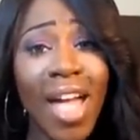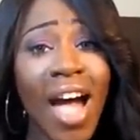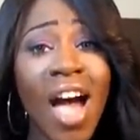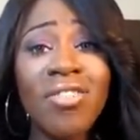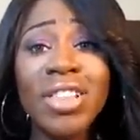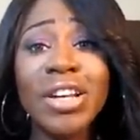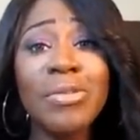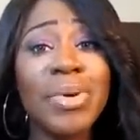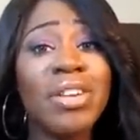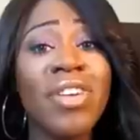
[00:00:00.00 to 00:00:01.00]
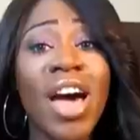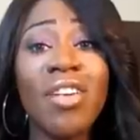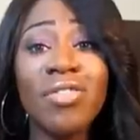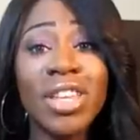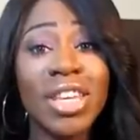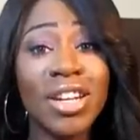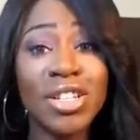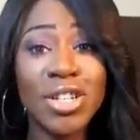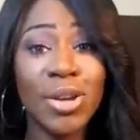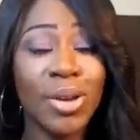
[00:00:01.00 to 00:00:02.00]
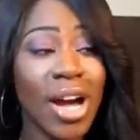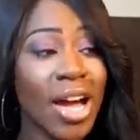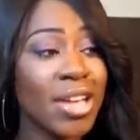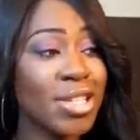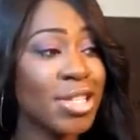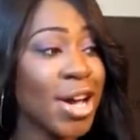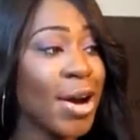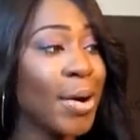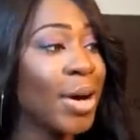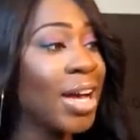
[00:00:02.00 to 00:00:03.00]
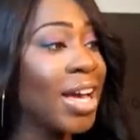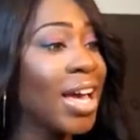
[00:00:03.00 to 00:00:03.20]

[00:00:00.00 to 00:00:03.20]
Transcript: I have a little bit of everything to show you guys, so